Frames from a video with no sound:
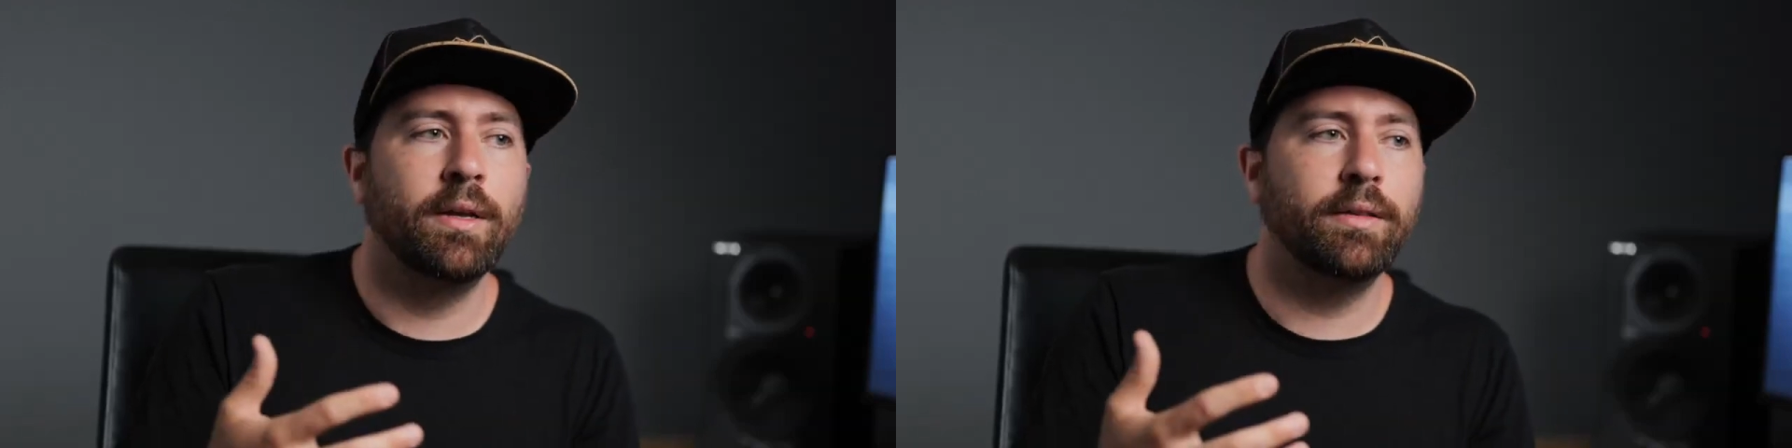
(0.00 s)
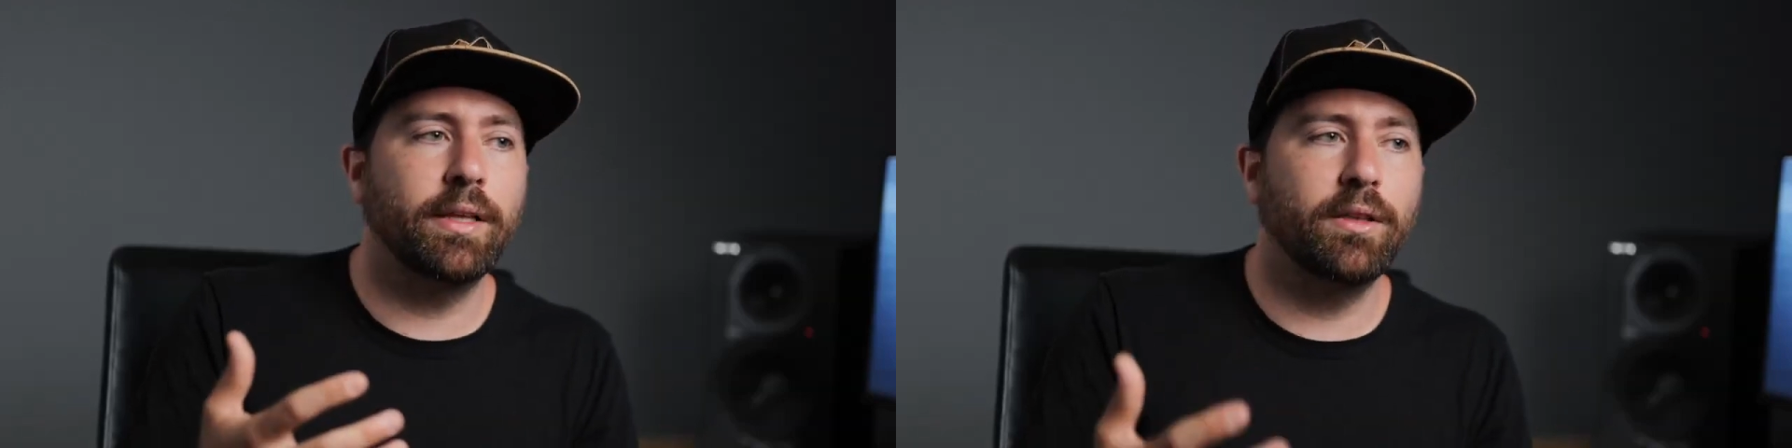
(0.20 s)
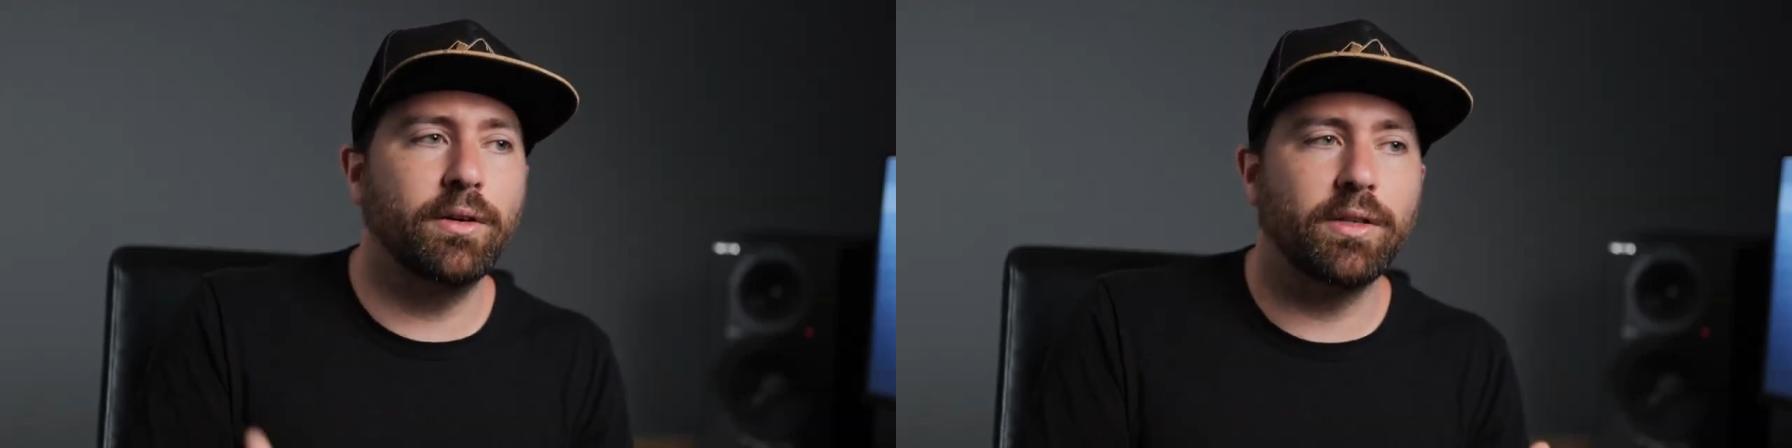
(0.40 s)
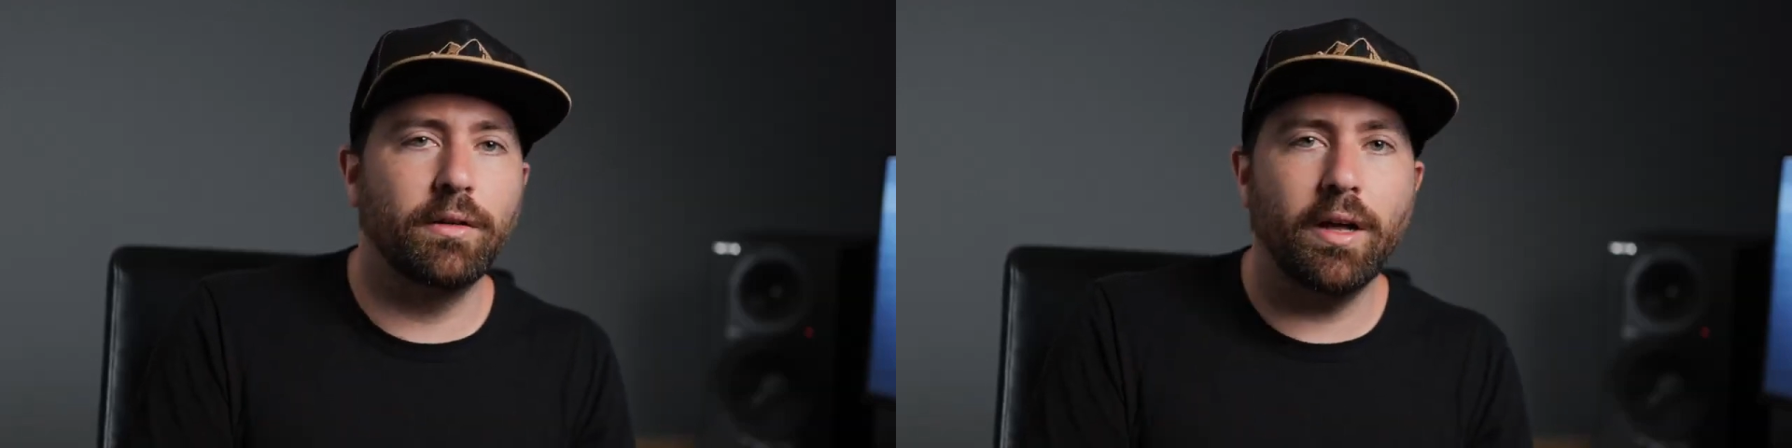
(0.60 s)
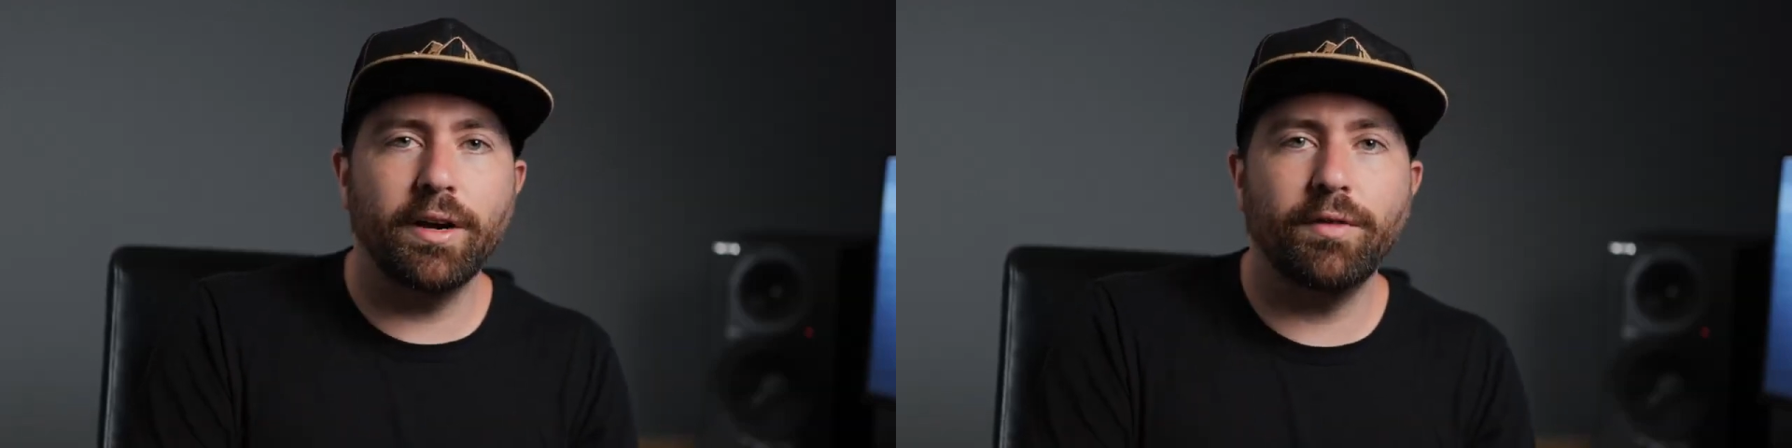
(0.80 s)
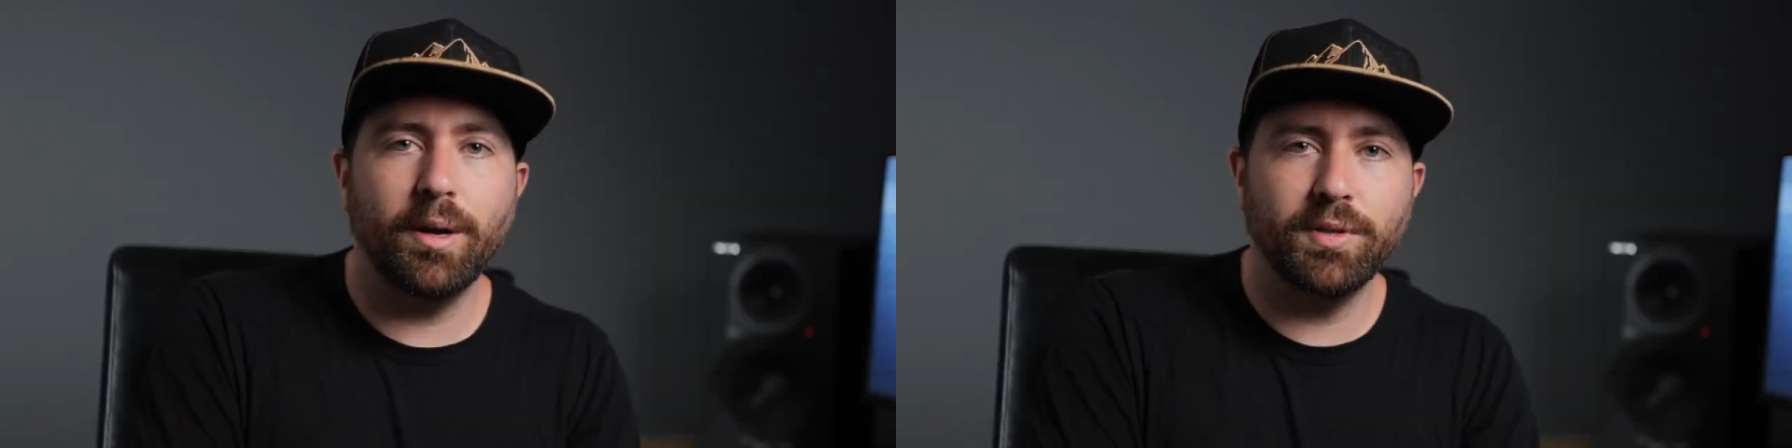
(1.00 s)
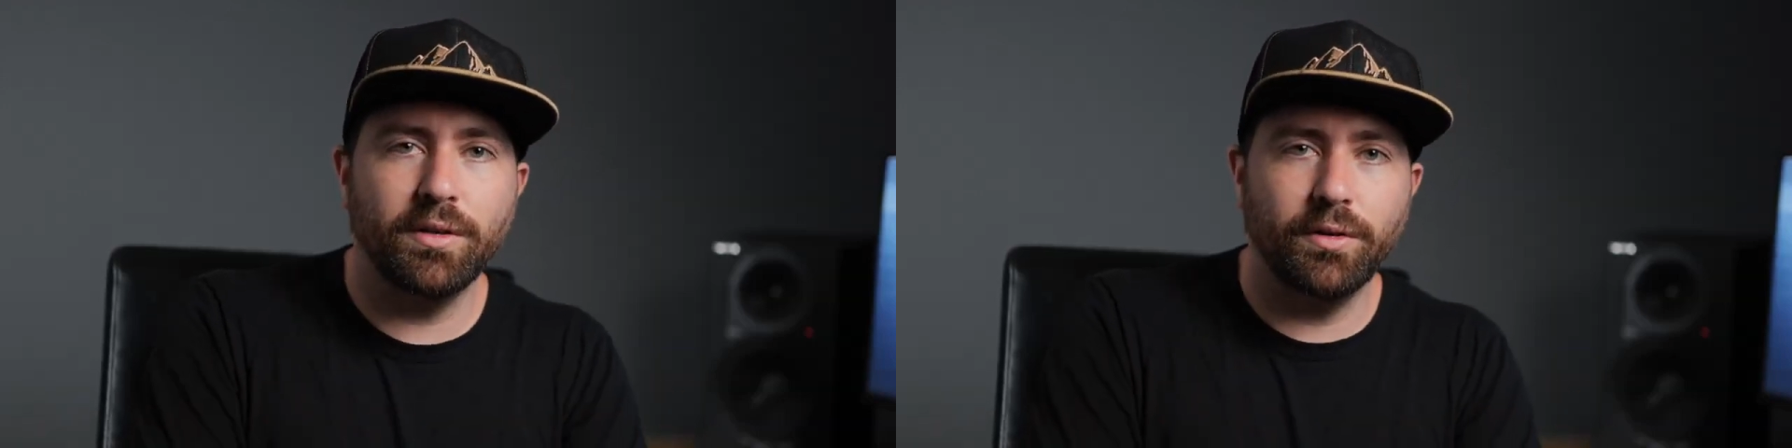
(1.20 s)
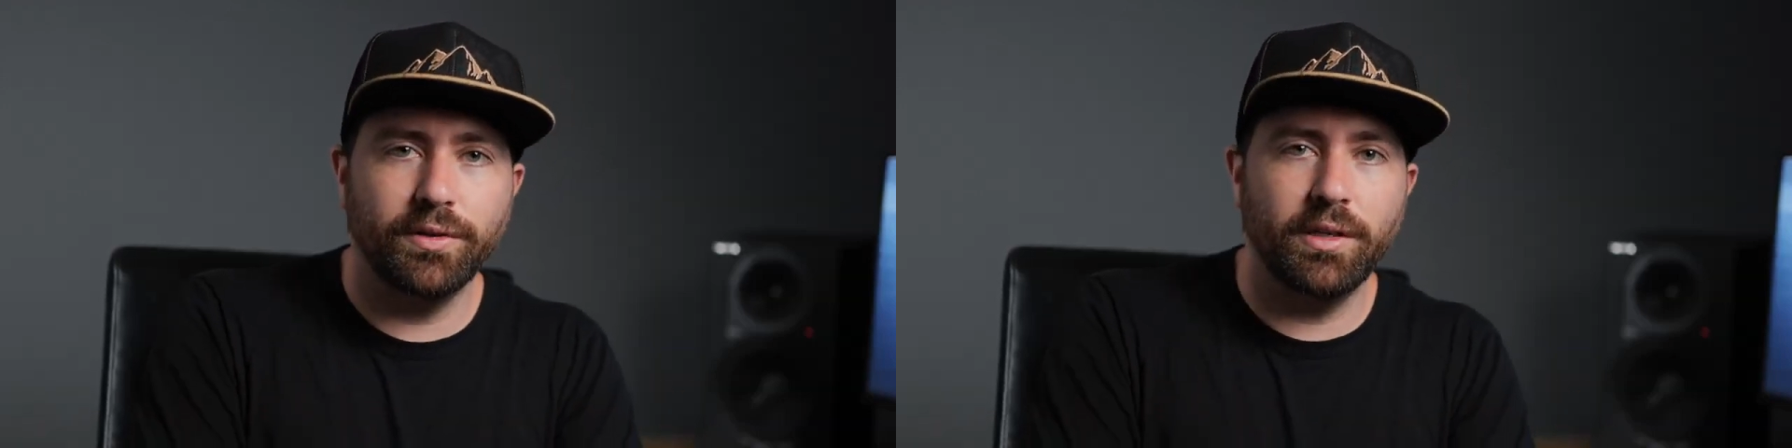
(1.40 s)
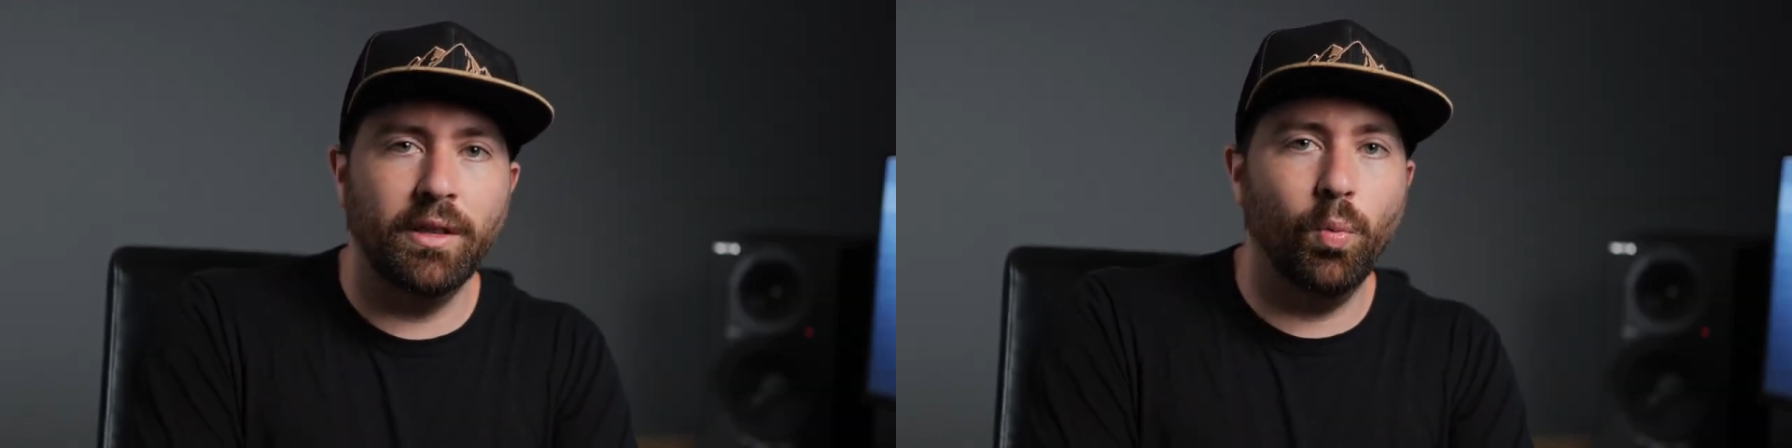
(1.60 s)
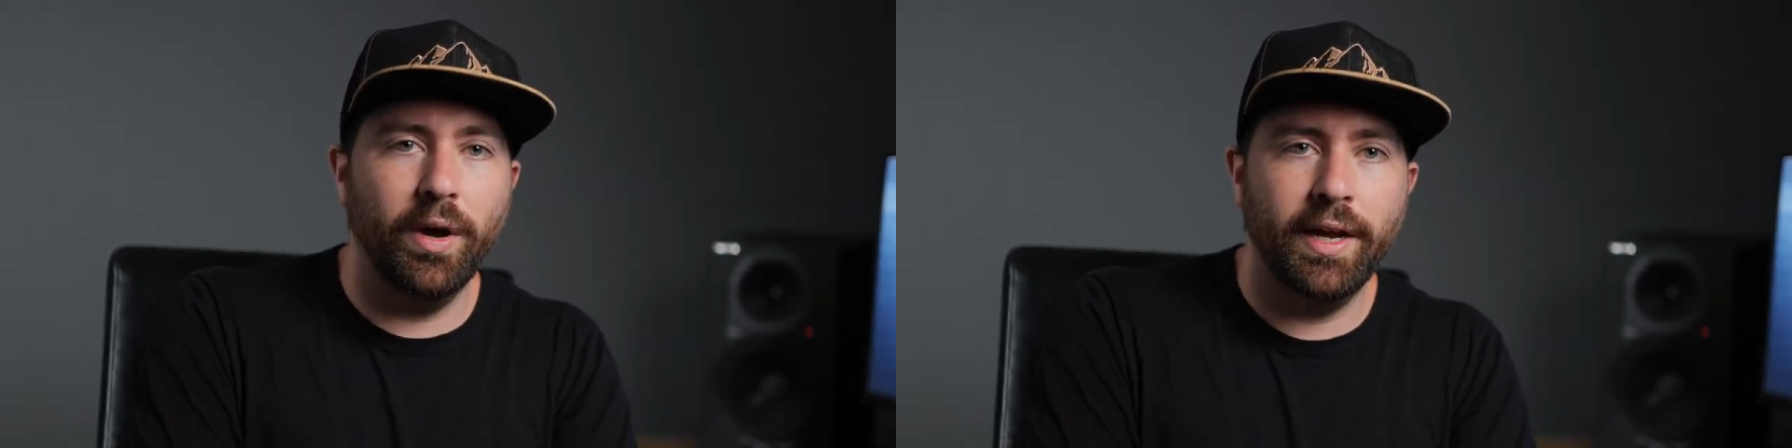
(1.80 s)
that there's a lot of obstacles in
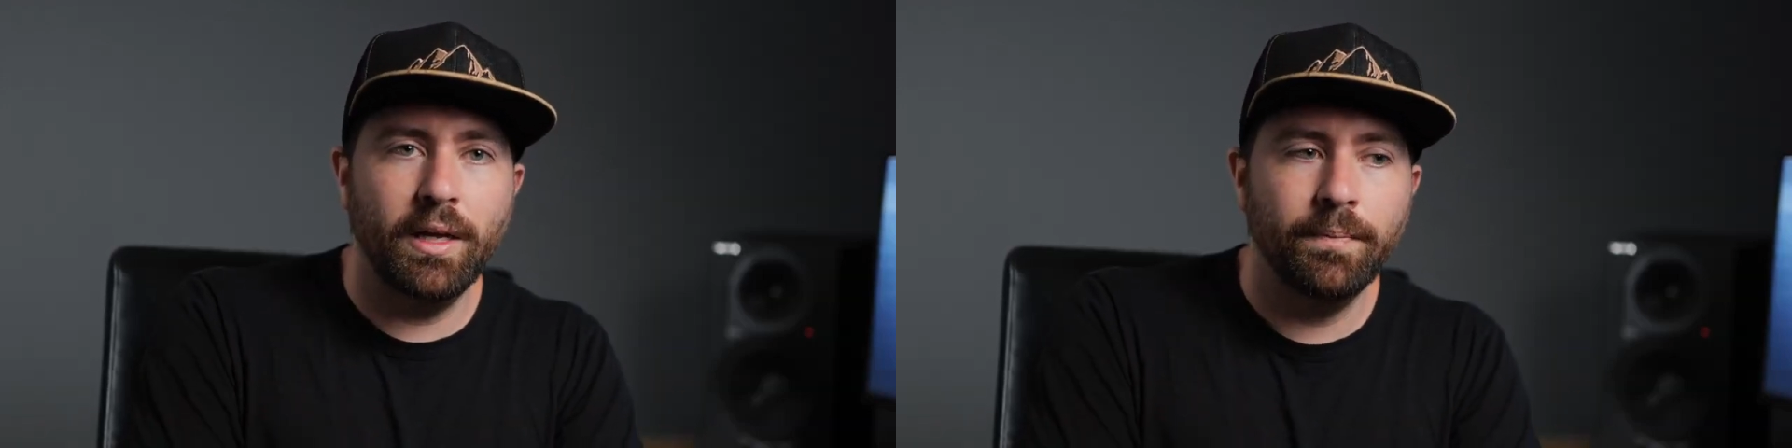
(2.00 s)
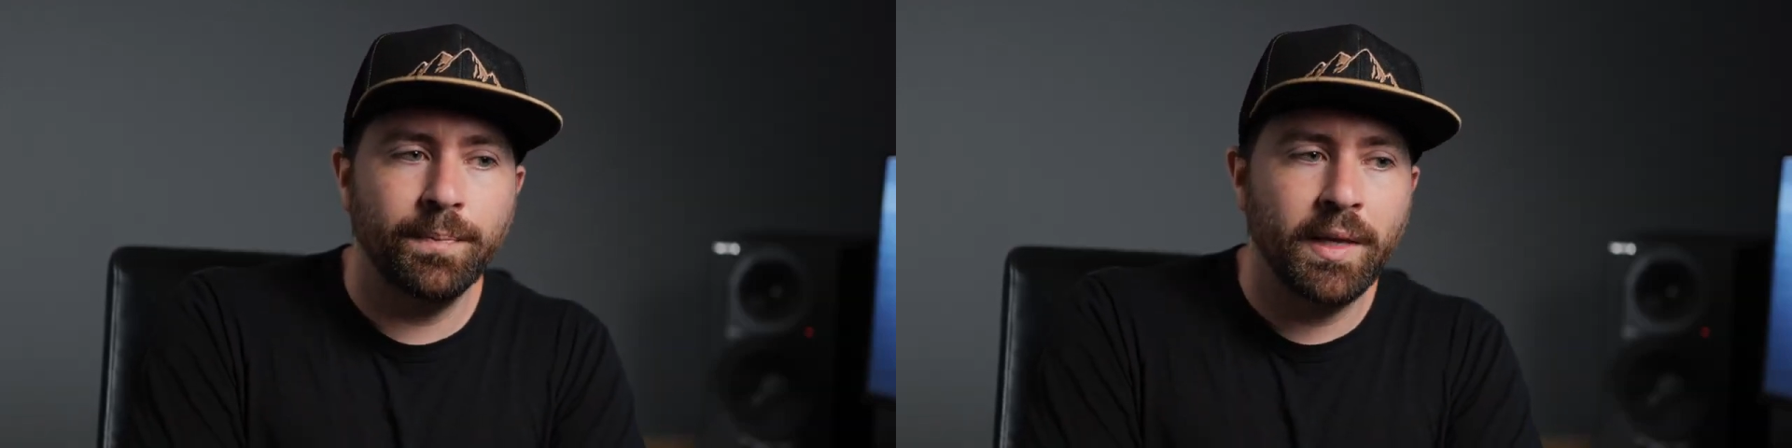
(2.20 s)
the way.